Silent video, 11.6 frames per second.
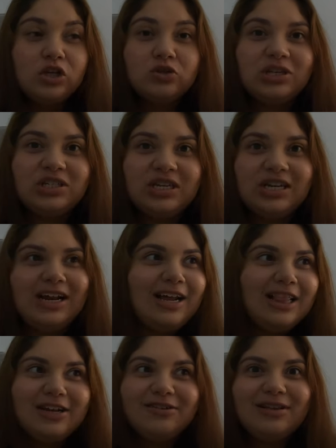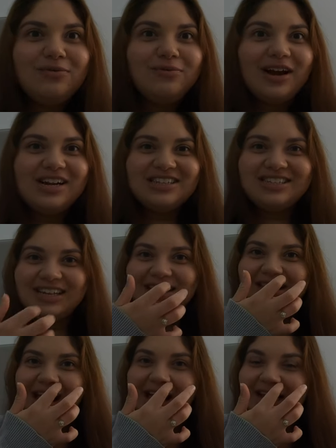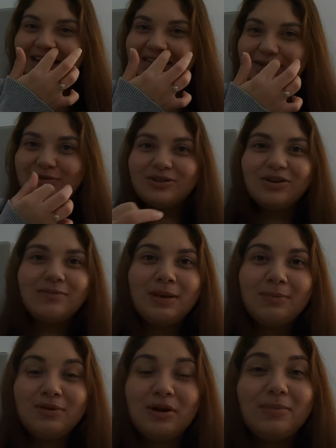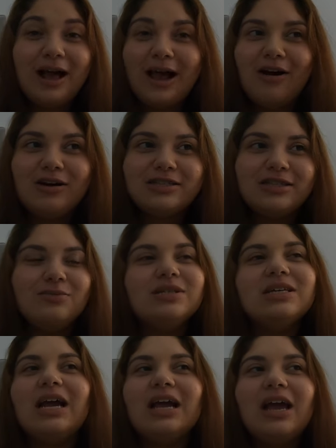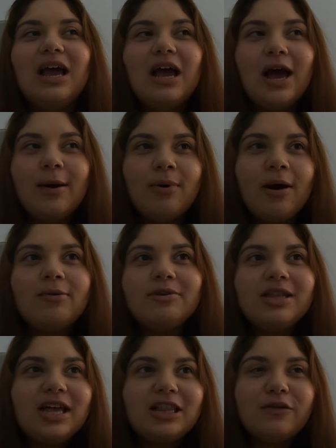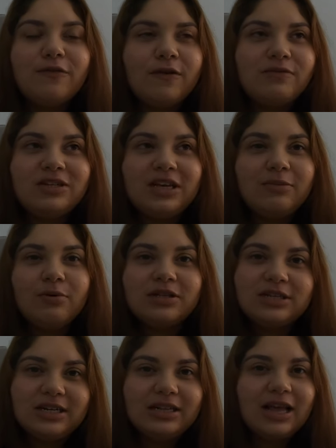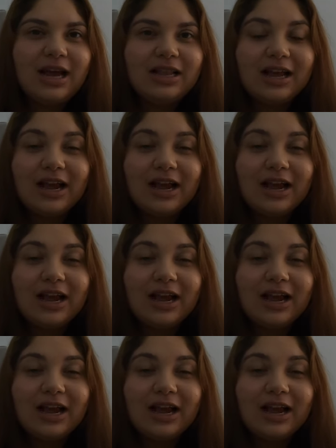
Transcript: So I seen it. I literally ran inside the line because there was already people there, but I honestly was like probably like the 15th person in line.